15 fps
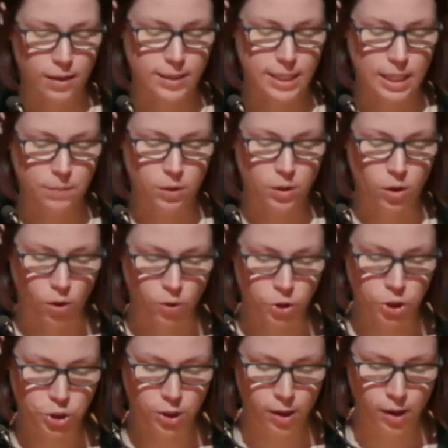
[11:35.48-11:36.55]
the team at
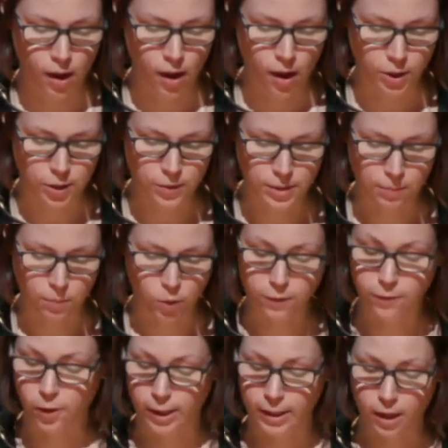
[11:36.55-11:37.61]
Gosh, using
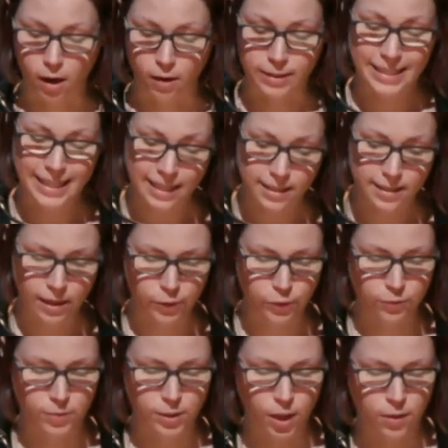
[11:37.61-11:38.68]
modified CAR T cells
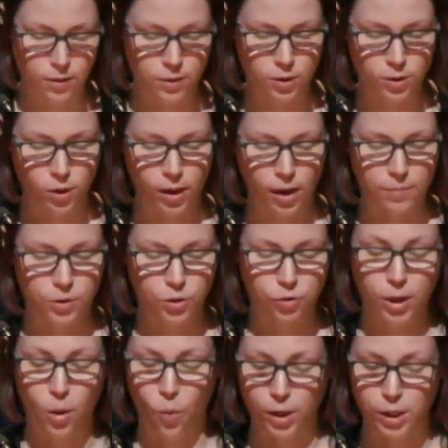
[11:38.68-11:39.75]
from donors to
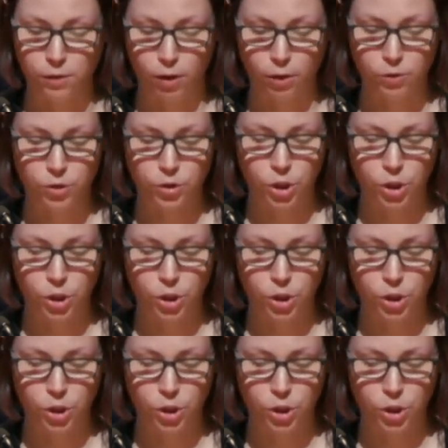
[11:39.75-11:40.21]
treat a 1-year-old